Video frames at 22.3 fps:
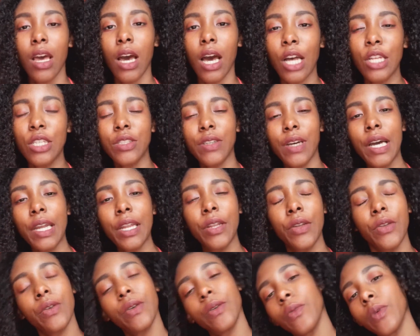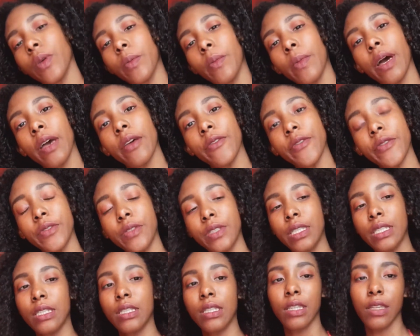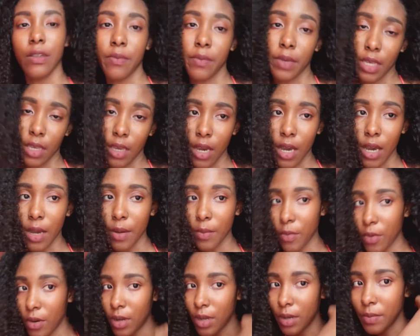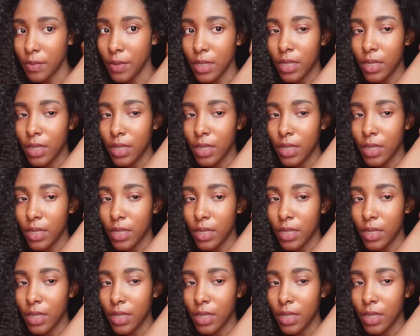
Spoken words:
and trying to do it with my phone instead of my camera,